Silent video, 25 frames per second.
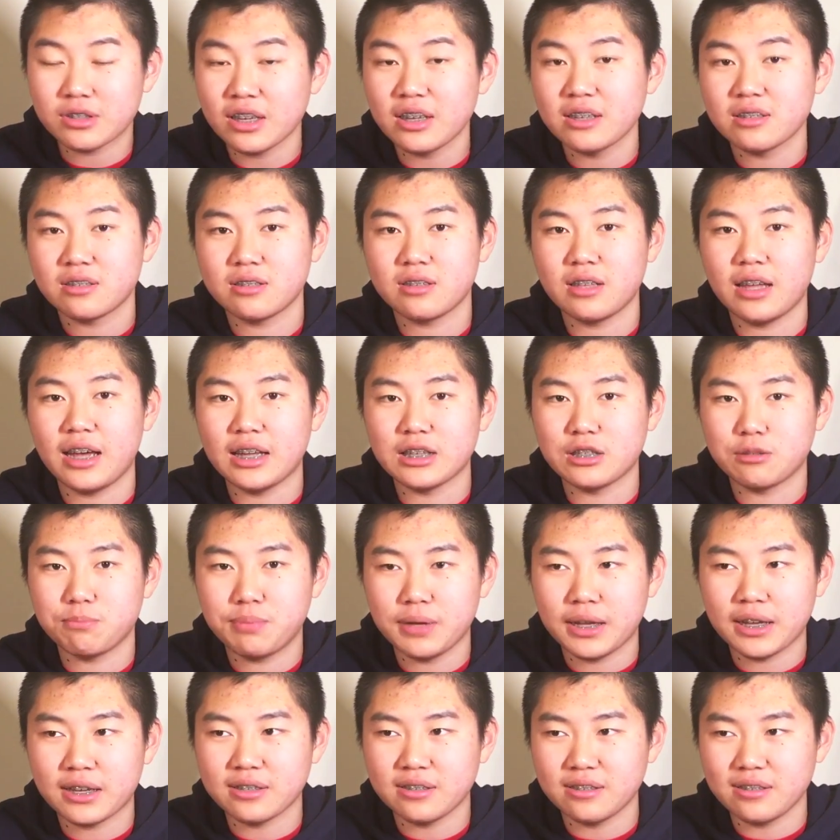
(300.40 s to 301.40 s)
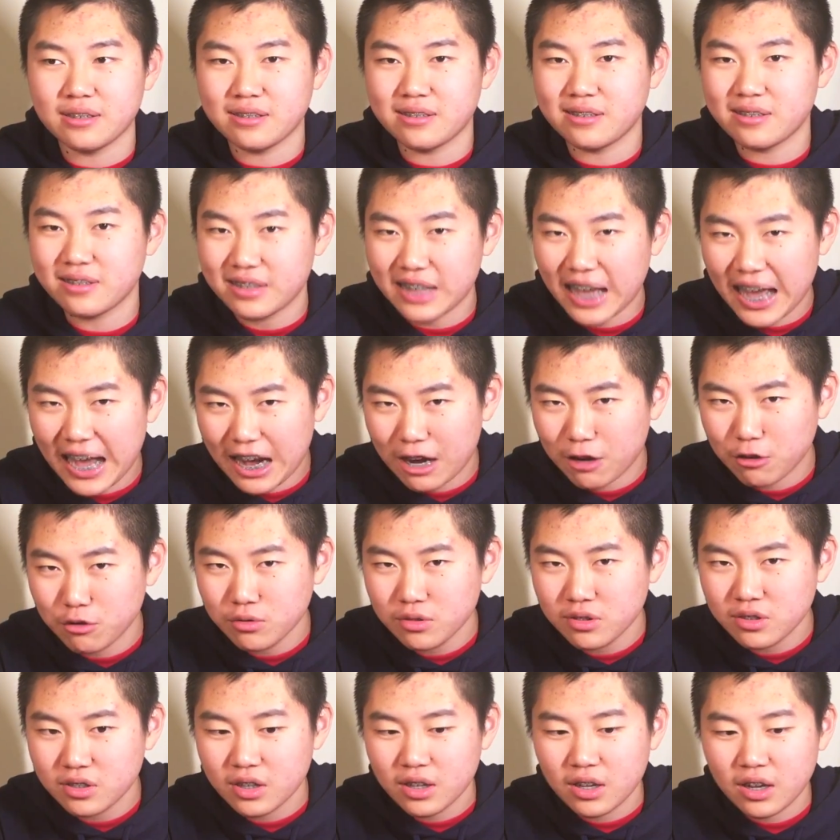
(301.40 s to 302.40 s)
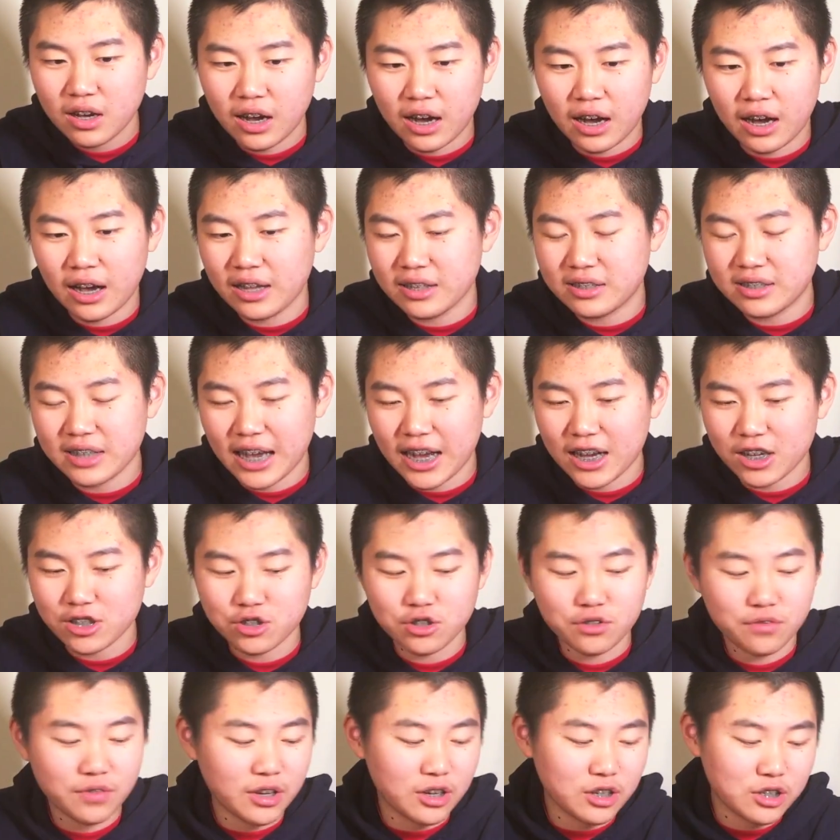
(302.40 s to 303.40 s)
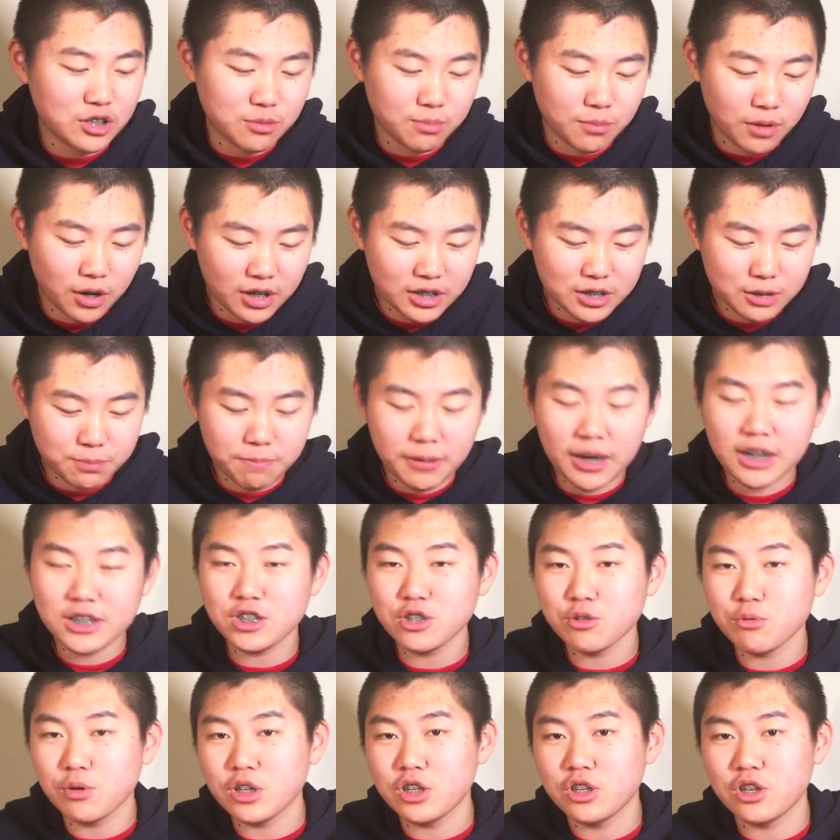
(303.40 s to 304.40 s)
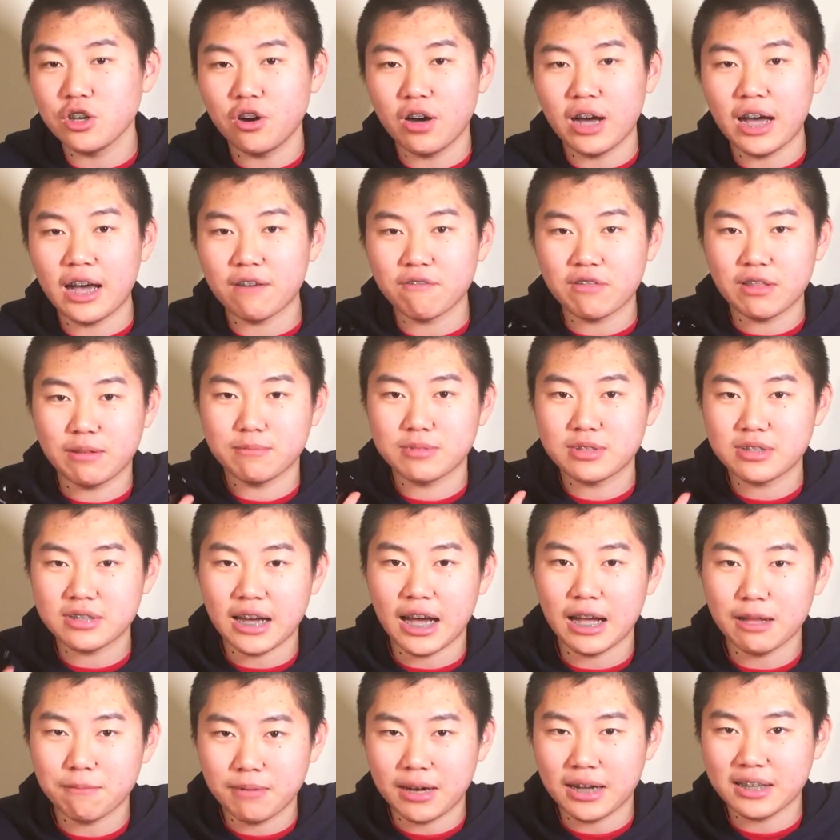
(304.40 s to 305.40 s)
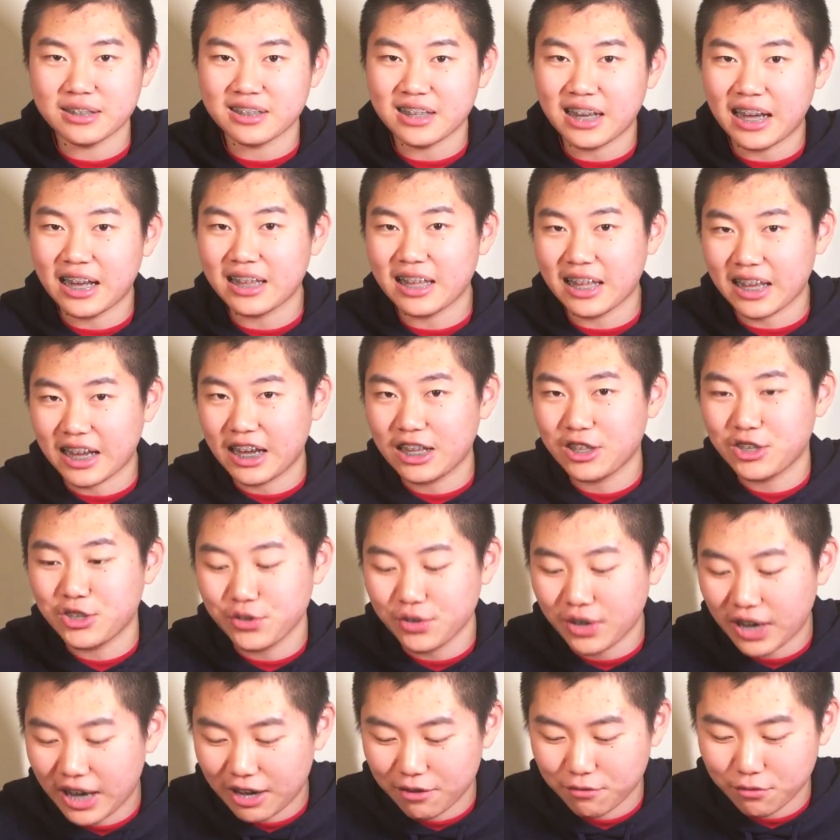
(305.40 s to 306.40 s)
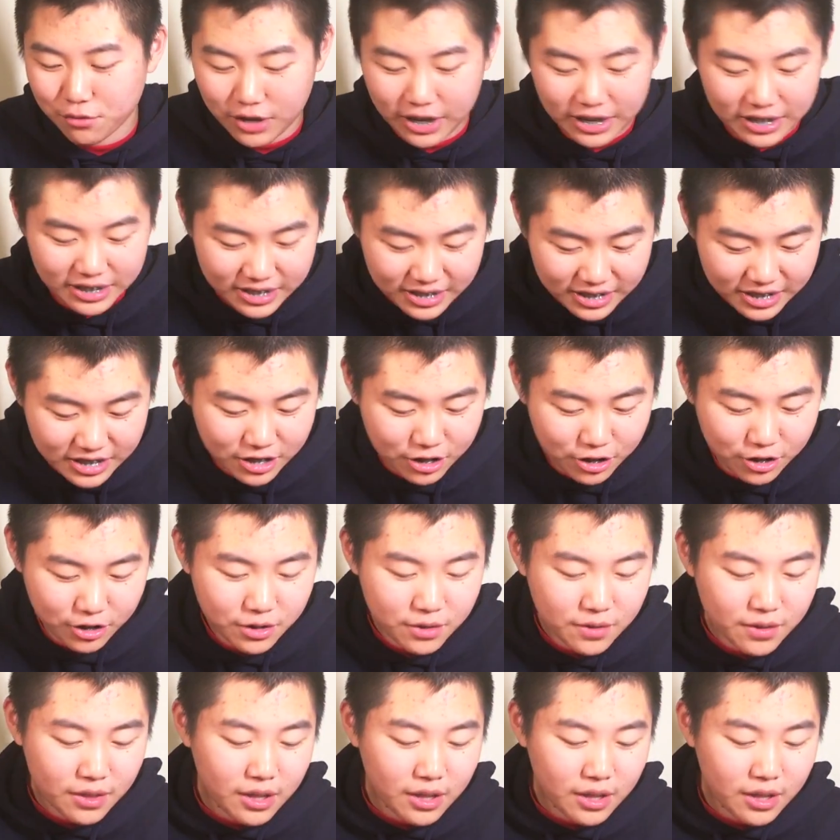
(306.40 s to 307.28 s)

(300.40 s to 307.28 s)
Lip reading: isn't as big as it sounds. It's actually very small, especially when you don't have them side by side like I do have right here.